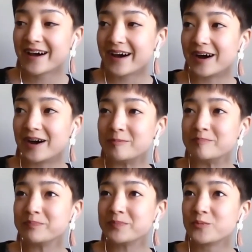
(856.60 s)

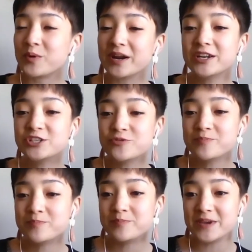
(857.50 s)
Where did
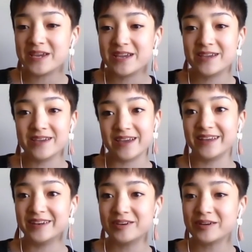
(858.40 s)
you
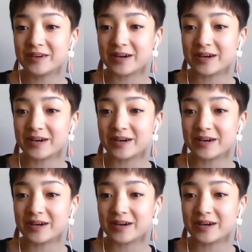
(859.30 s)
begin?